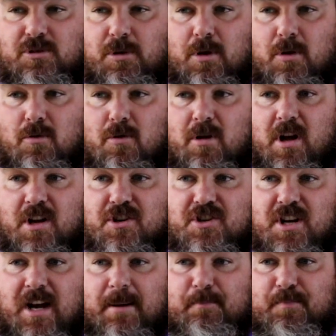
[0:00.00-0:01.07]
to a local gun
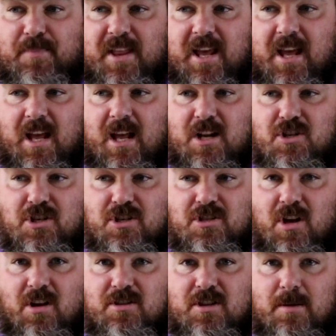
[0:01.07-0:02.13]
shop, and she
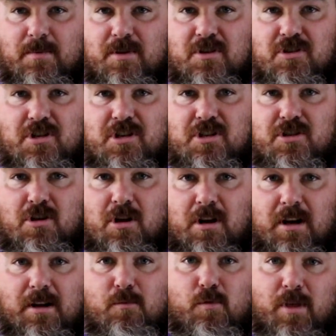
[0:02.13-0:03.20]
saw something she just
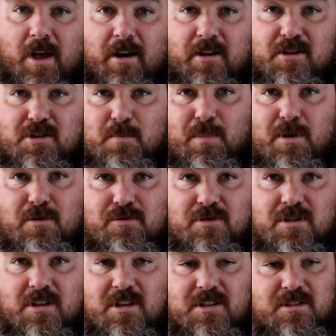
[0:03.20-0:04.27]
couldn't live without, I
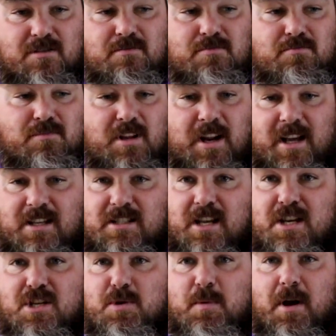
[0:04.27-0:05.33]
suppose, because the next
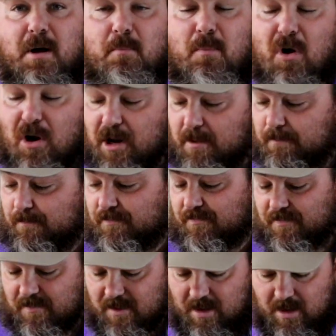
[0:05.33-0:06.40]
day she went out and bought it.
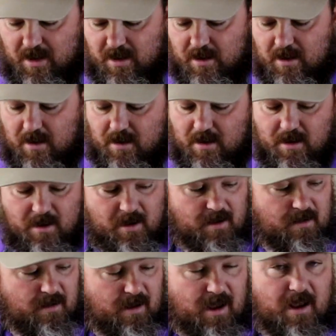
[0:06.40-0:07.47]

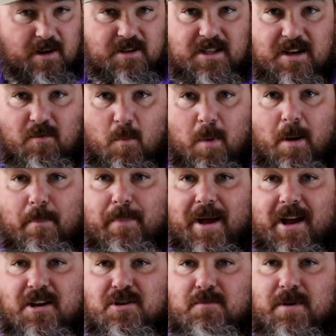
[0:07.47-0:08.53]
And instead of a pump
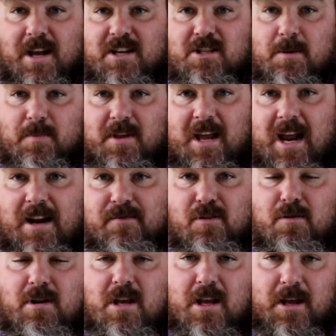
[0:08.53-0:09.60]
action, we got something kind of
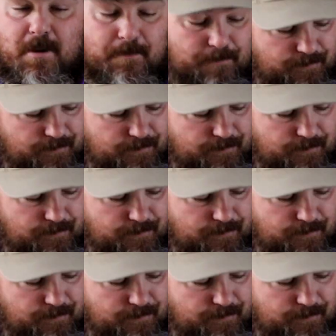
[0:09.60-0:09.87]
unique.